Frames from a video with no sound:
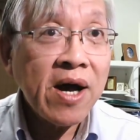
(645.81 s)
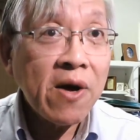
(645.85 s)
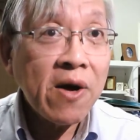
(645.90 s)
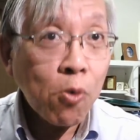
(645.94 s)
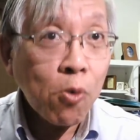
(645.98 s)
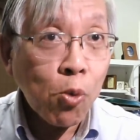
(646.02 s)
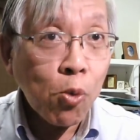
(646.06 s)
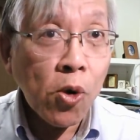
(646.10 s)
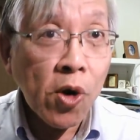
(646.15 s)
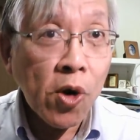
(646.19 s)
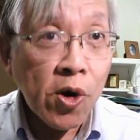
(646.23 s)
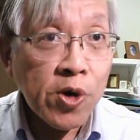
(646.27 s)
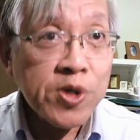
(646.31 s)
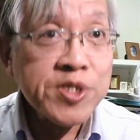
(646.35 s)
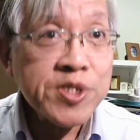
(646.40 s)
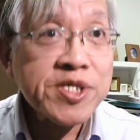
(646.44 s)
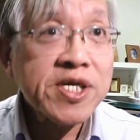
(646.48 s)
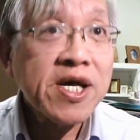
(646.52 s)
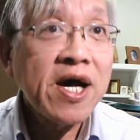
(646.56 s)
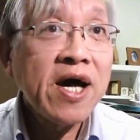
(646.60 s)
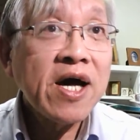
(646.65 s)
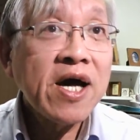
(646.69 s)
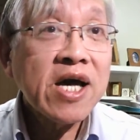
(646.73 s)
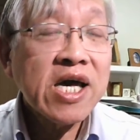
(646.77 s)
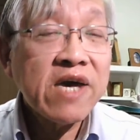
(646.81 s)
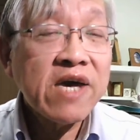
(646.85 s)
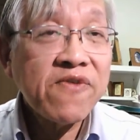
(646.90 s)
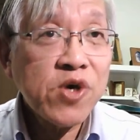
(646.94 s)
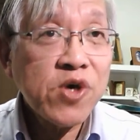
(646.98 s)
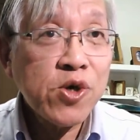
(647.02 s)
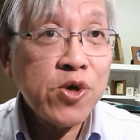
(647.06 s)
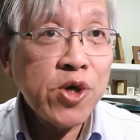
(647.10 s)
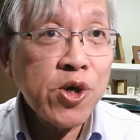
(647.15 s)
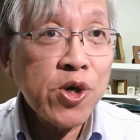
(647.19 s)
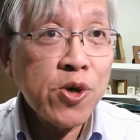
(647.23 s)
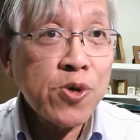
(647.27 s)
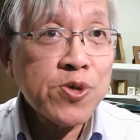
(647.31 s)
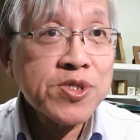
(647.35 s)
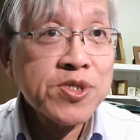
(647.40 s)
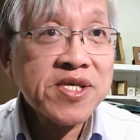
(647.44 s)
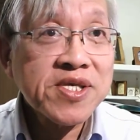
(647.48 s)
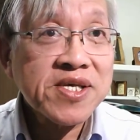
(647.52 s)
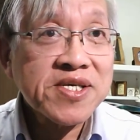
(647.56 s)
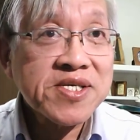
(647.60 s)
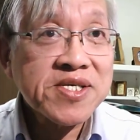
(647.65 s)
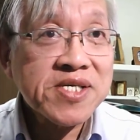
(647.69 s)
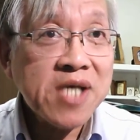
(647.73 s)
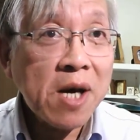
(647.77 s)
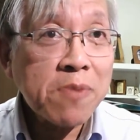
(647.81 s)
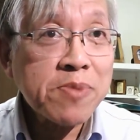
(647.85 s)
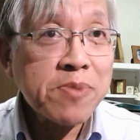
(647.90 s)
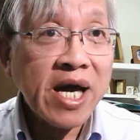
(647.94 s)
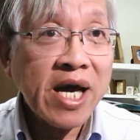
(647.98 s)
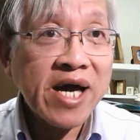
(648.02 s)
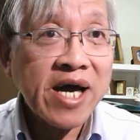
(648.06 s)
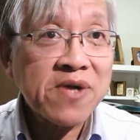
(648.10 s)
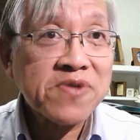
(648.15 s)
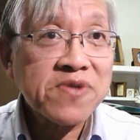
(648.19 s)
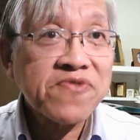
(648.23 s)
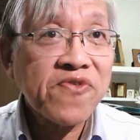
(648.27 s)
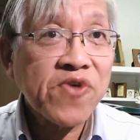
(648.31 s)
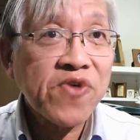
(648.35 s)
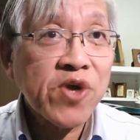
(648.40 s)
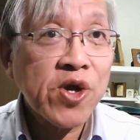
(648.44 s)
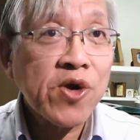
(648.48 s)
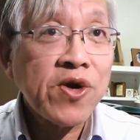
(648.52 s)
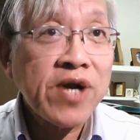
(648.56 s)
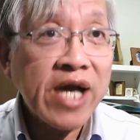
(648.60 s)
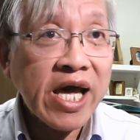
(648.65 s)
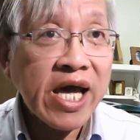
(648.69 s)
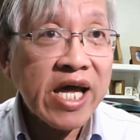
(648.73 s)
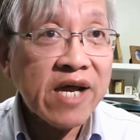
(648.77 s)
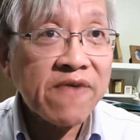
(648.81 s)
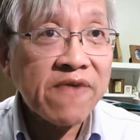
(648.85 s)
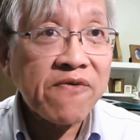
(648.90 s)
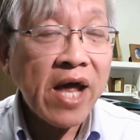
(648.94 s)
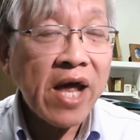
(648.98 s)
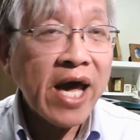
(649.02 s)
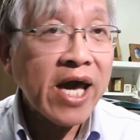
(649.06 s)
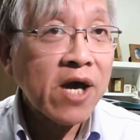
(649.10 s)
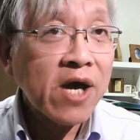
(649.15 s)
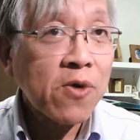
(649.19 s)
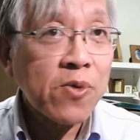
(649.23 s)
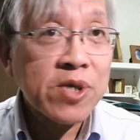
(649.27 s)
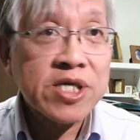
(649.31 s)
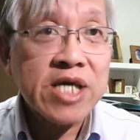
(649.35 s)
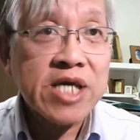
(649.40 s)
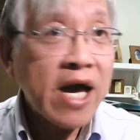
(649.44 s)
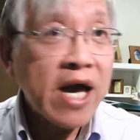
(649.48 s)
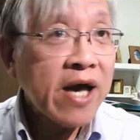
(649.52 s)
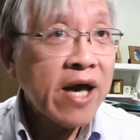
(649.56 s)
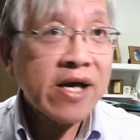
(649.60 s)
Worse, if you use the subtitles for your native language,